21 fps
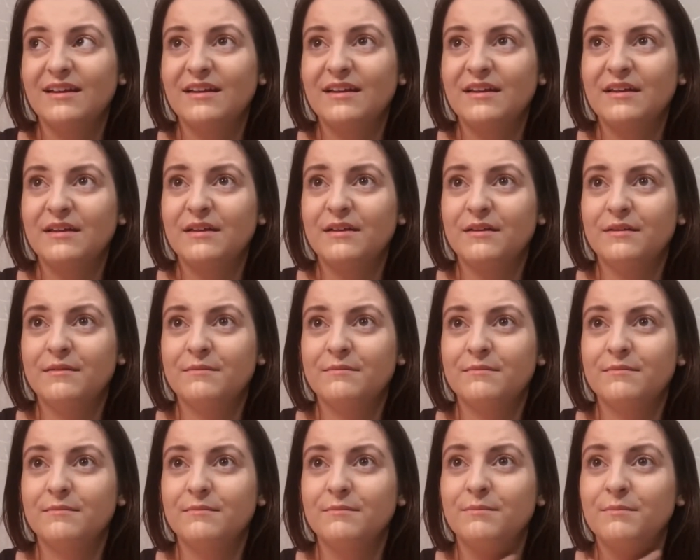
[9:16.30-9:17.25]

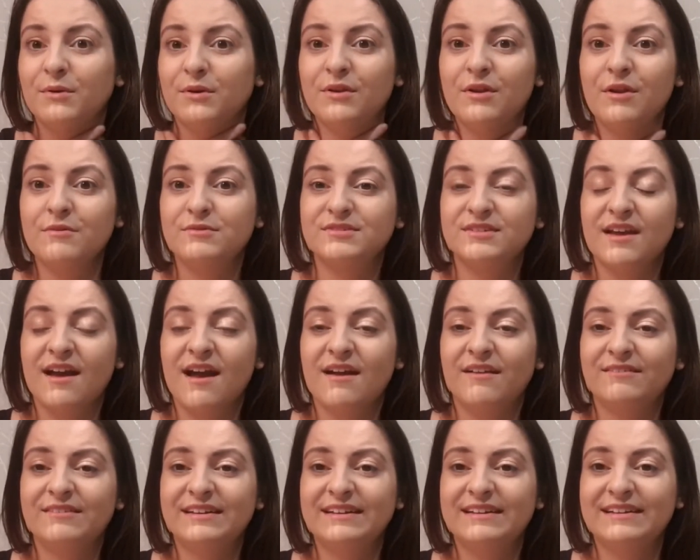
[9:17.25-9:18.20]
um, but no
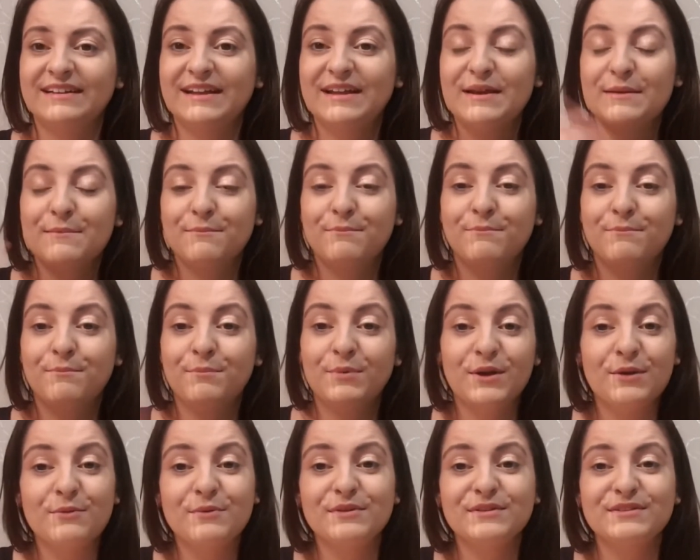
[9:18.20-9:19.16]
scarring. But
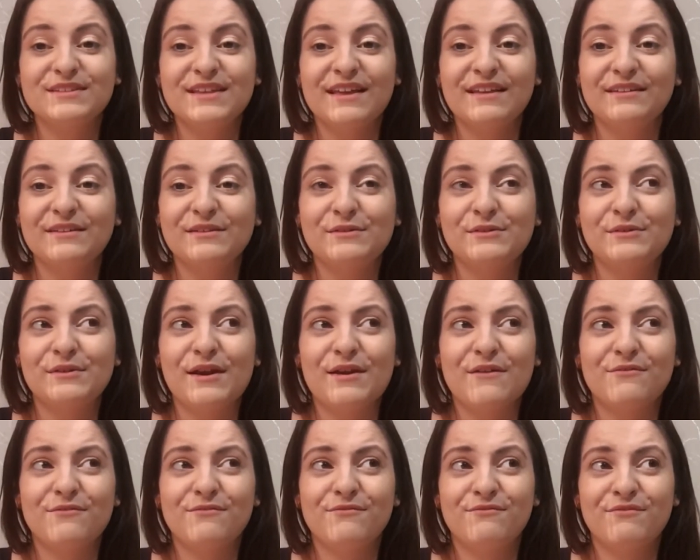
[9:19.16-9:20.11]
I will tell you a
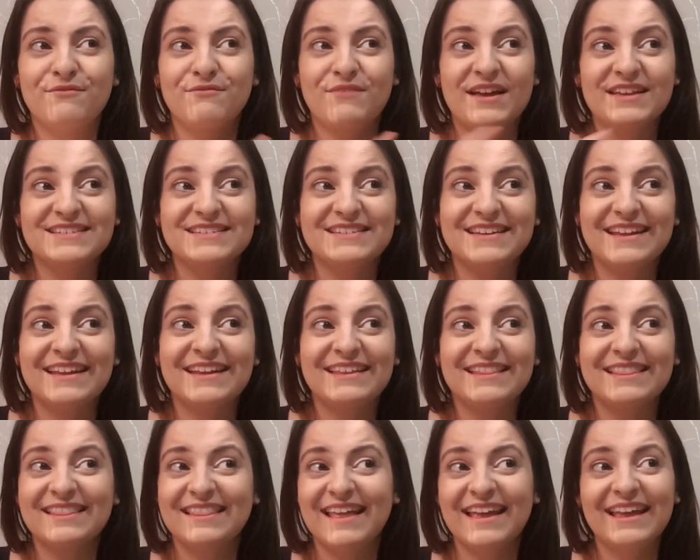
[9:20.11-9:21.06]

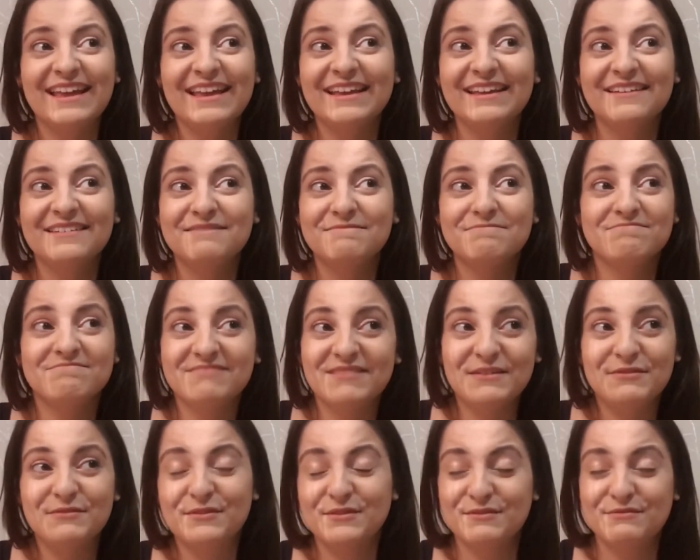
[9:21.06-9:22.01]
fascinating thing,
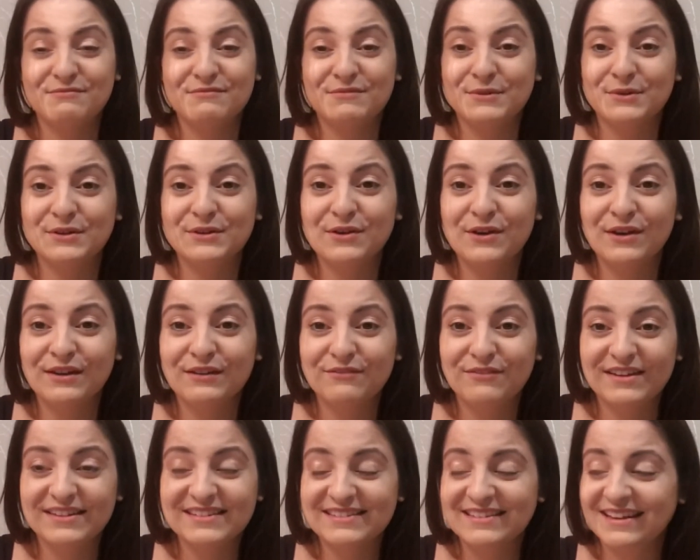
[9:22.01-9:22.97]
if you, you want to call it
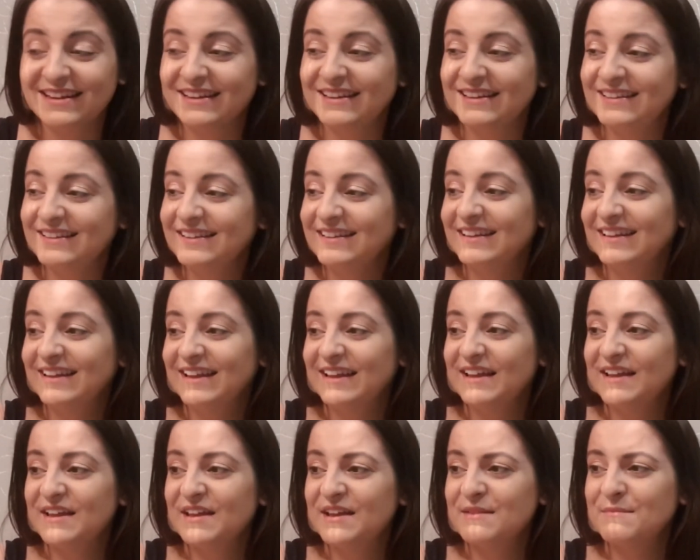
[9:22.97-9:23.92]
fascinating.
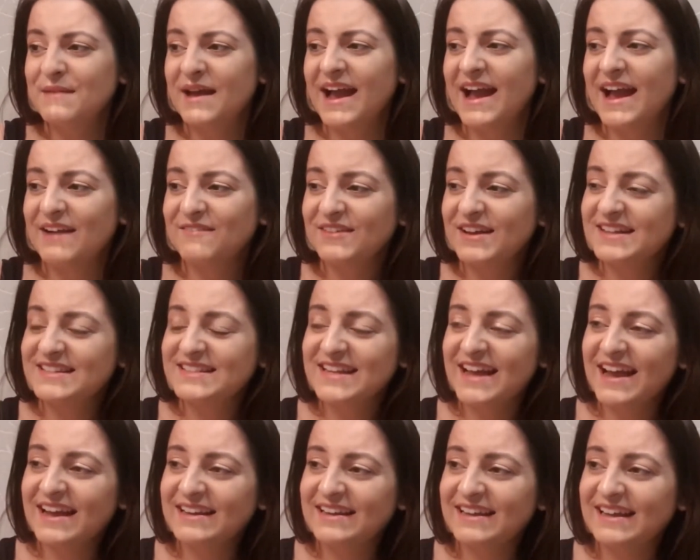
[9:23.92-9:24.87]
Um, I have a
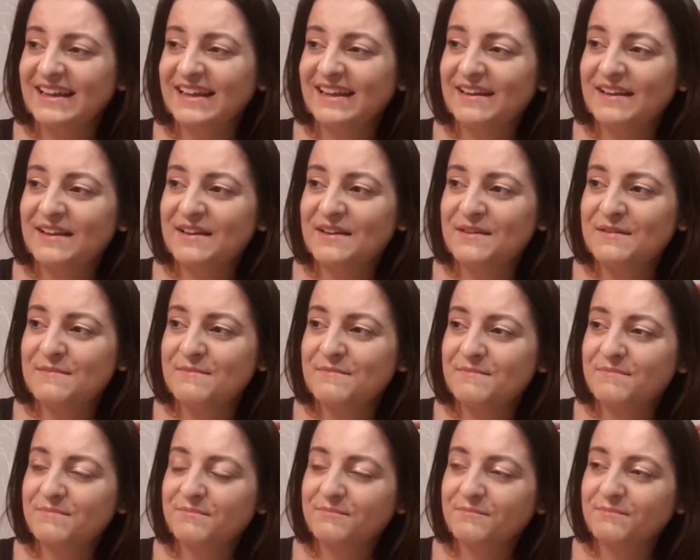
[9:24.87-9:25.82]
tiny
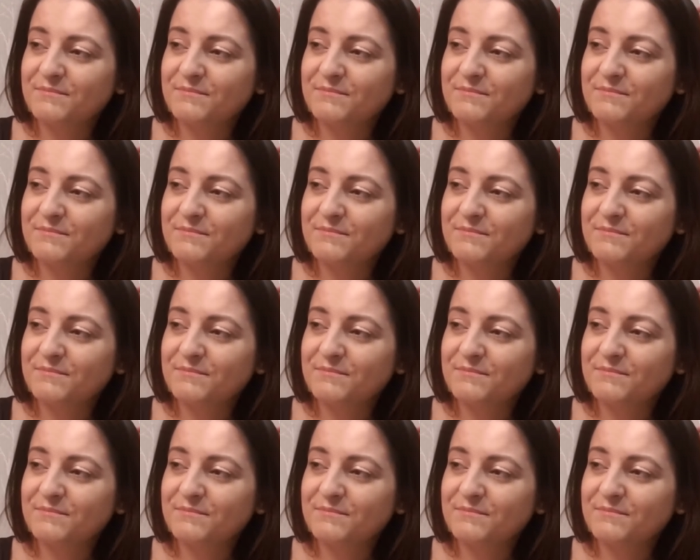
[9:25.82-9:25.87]
um,